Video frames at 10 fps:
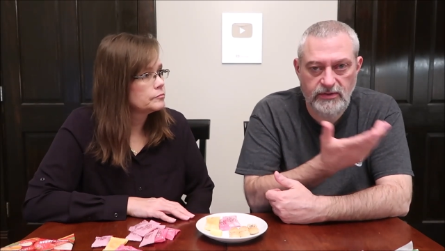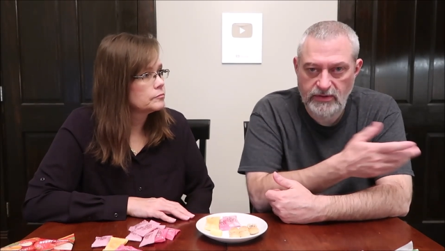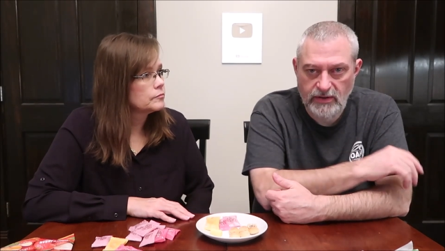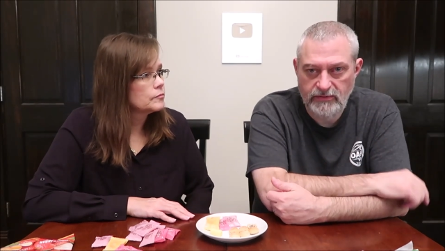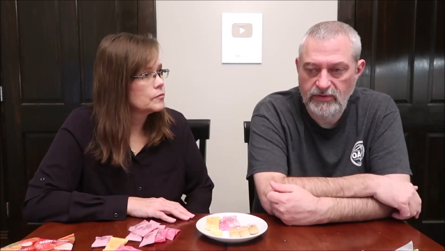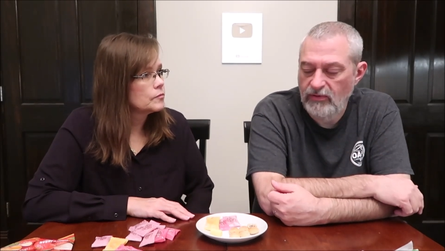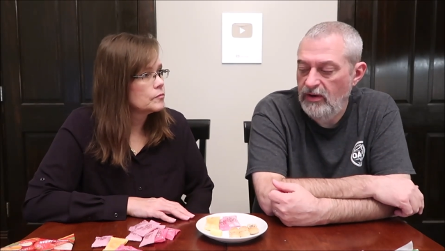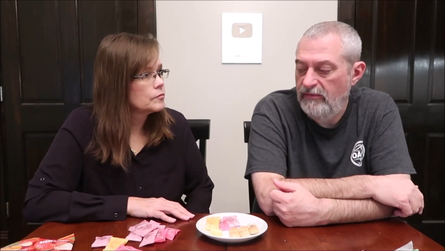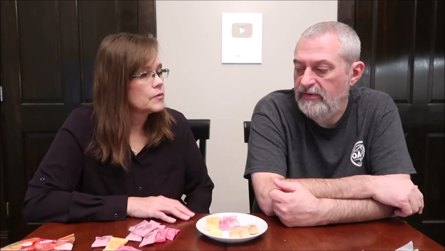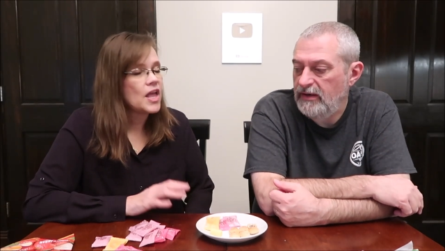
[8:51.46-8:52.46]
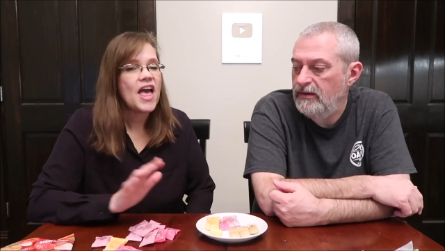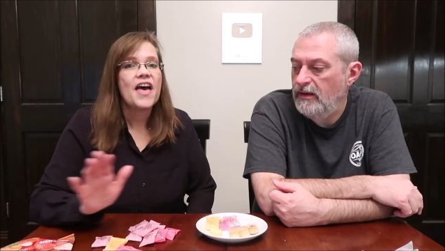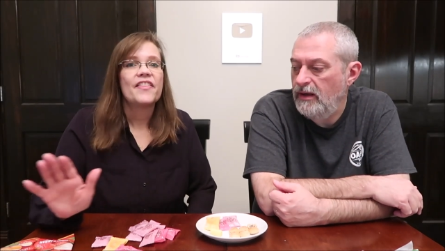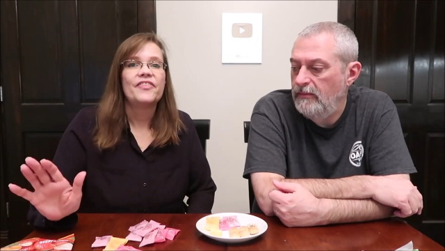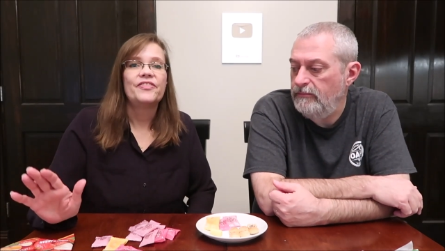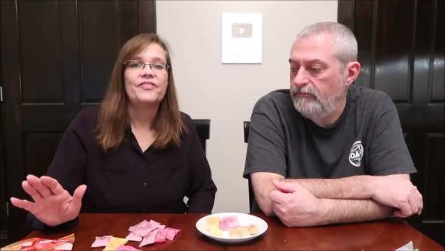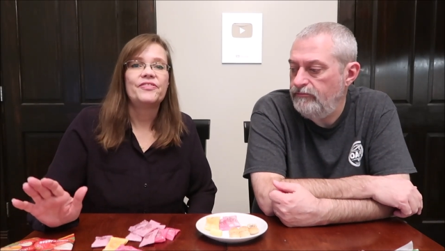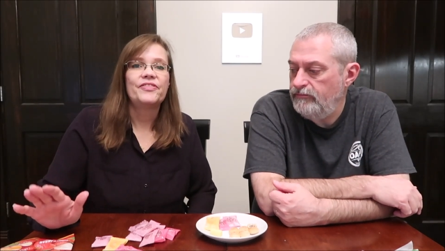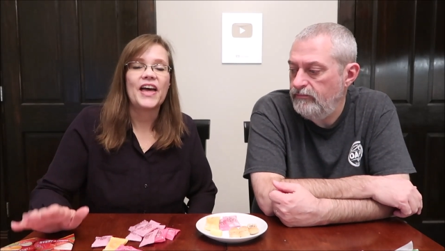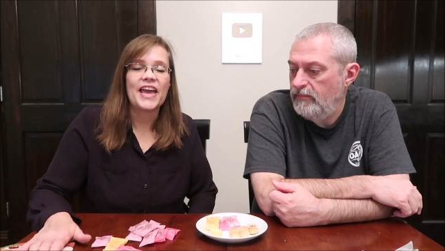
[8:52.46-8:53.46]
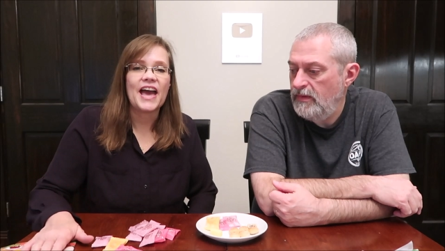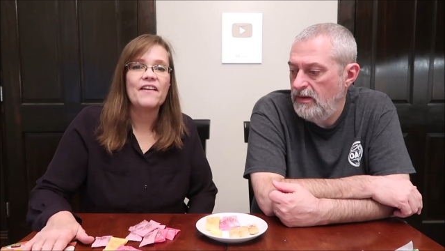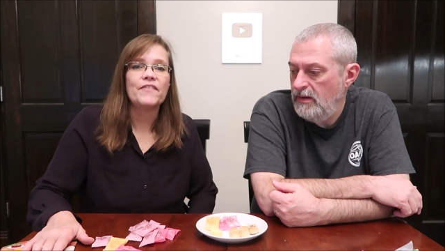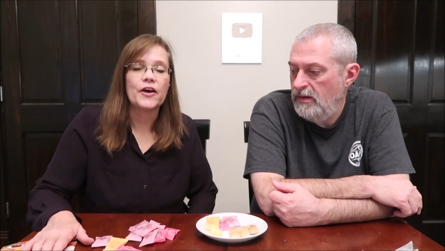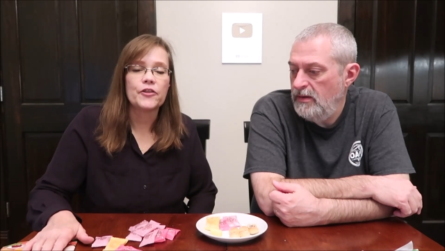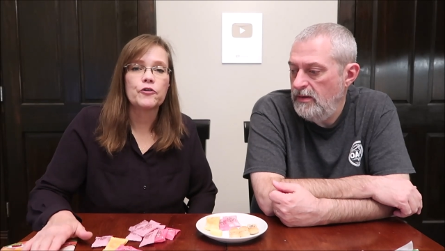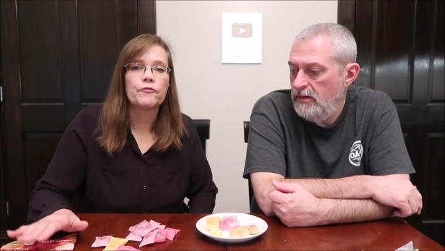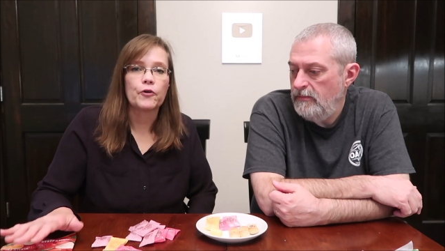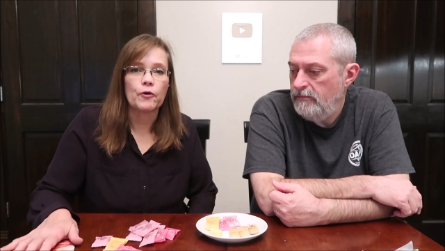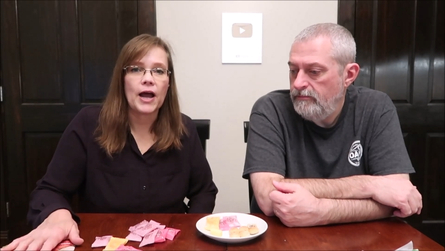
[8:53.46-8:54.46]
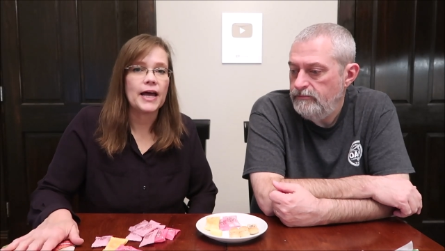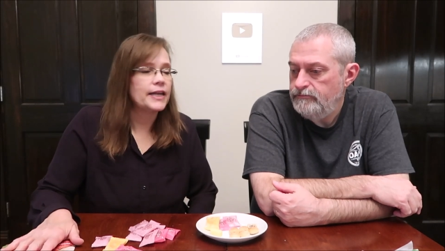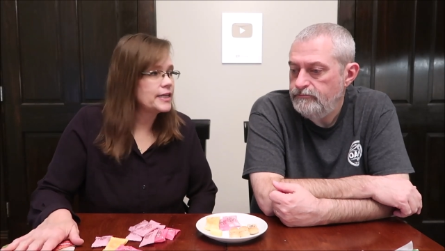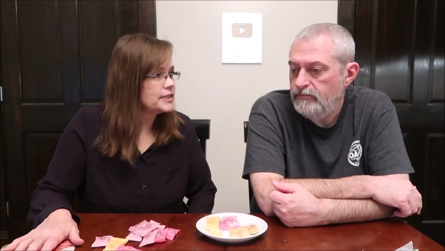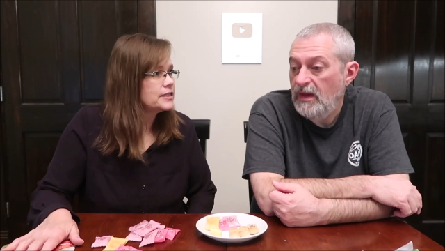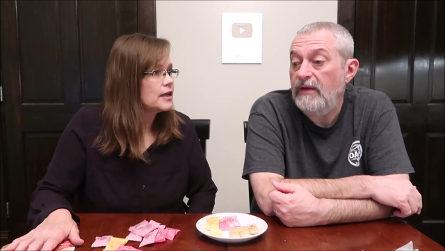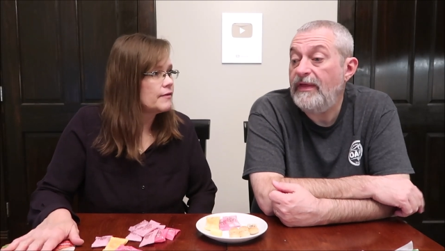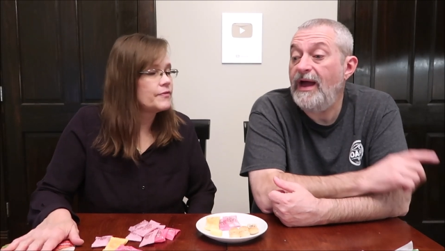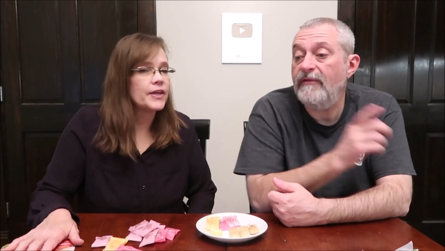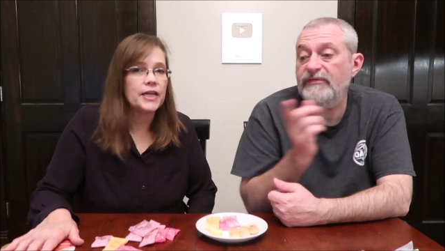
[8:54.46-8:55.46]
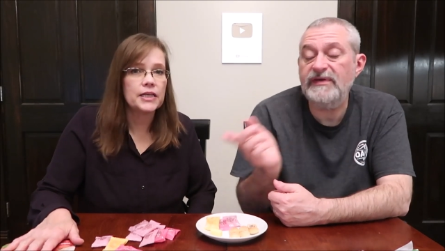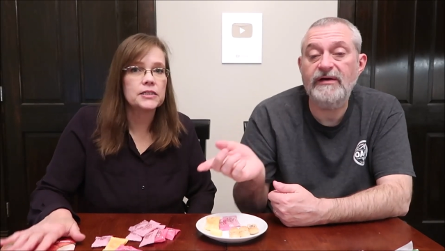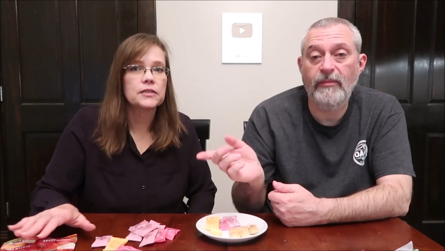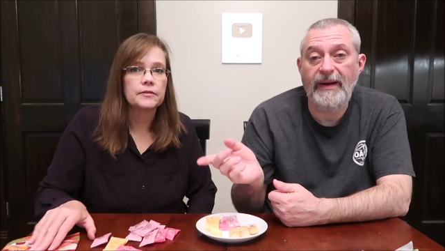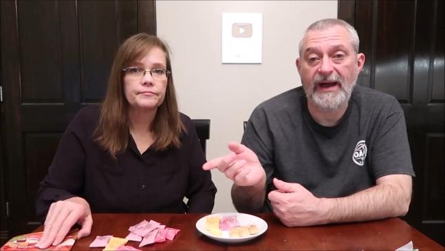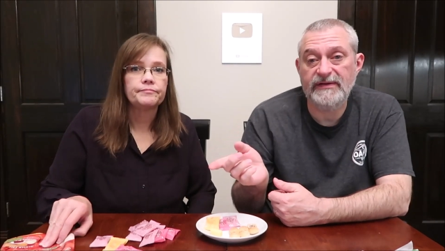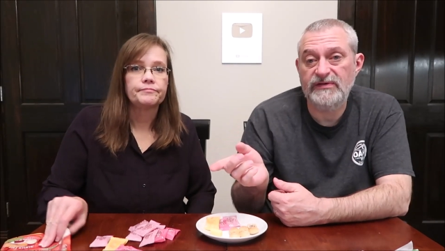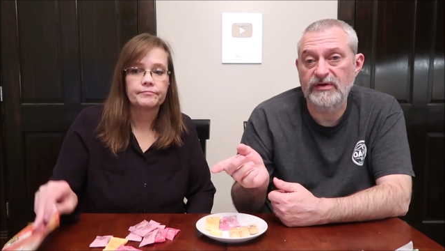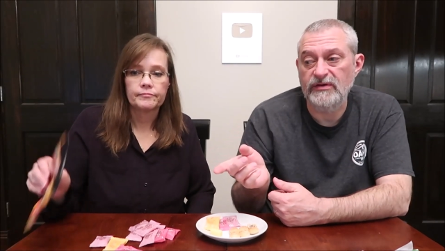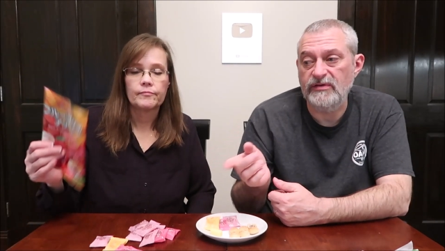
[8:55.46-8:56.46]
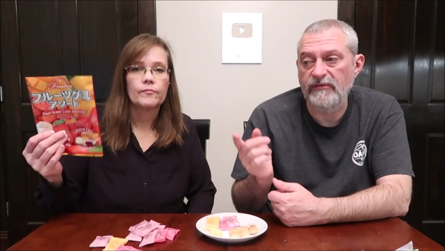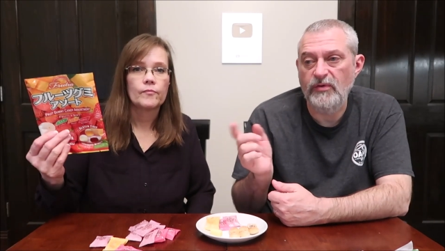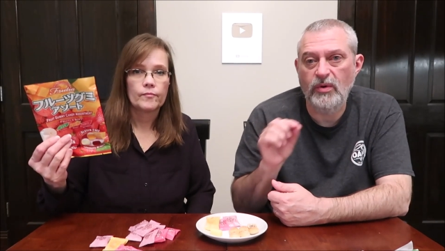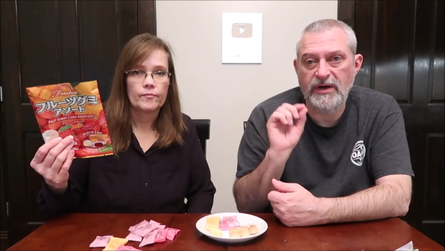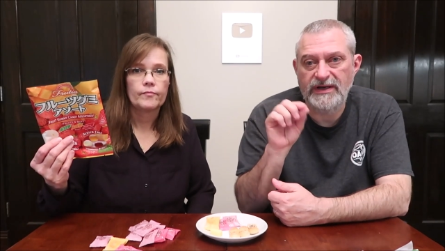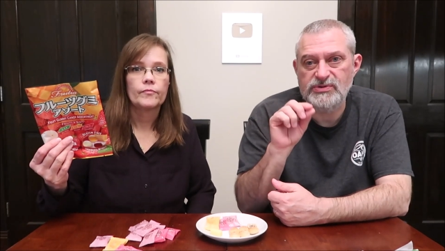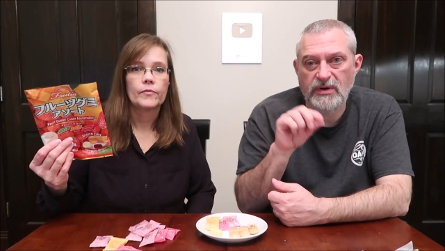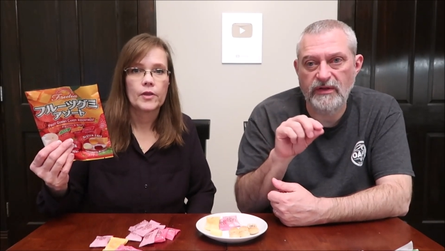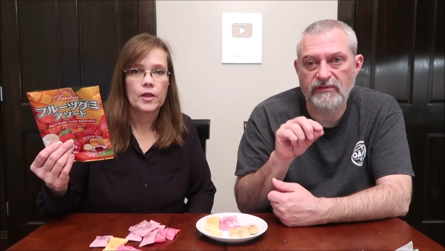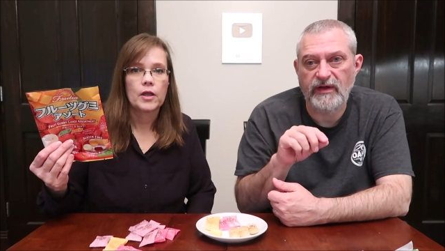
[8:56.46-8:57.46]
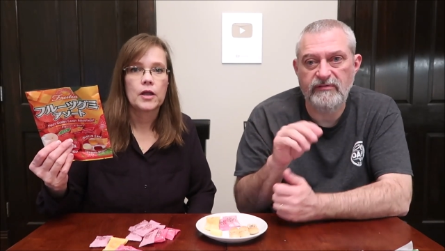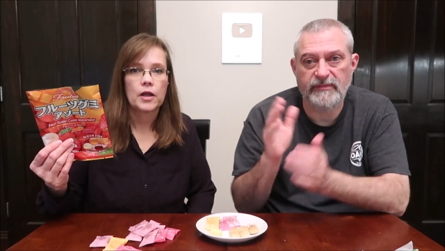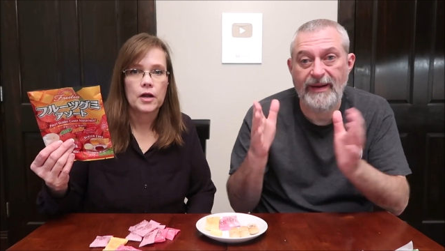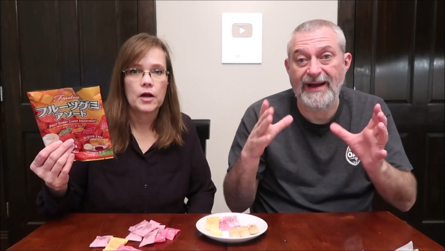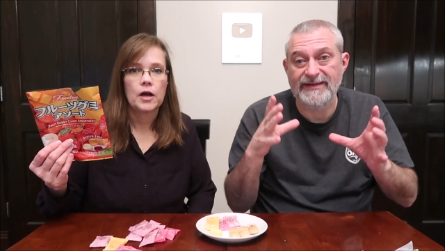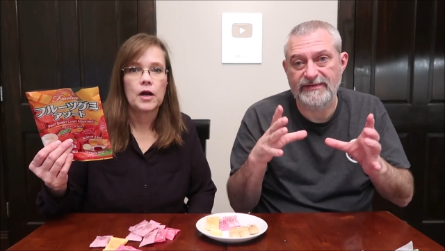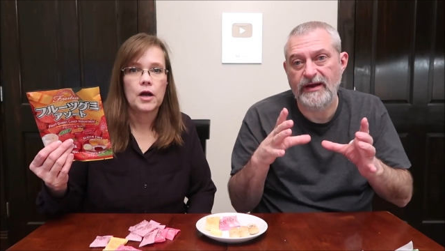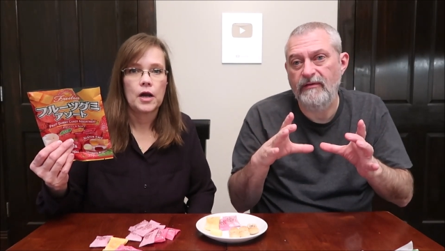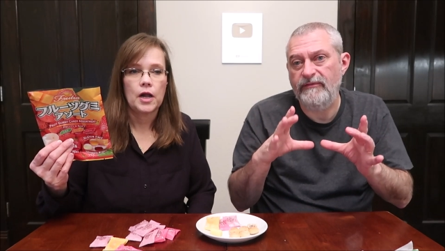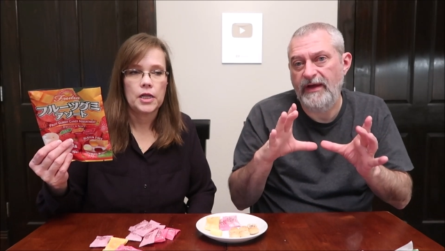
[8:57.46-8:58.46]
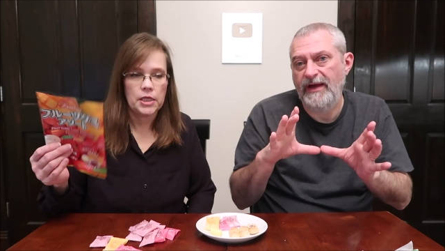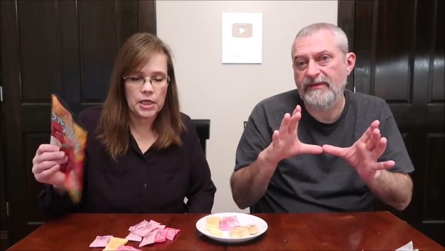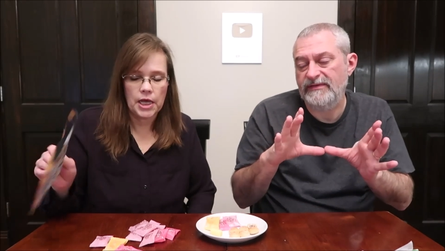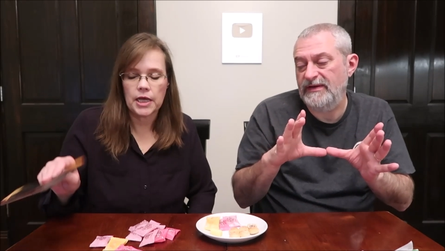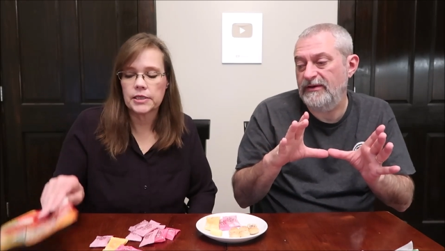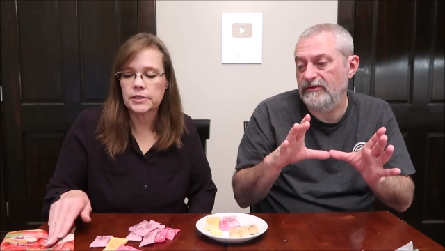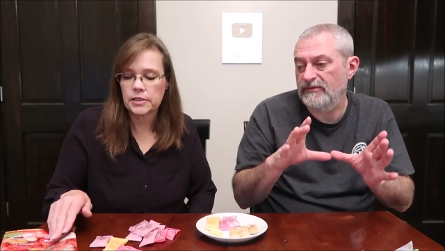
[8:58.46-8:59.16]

Speaker 1: you know you'll love it. Um,
Speaker 2: they have other varieties. Yeah, they have these.
Speaker 1: single packs too. So if you wanted each one of those flavors by itself, they had yes. the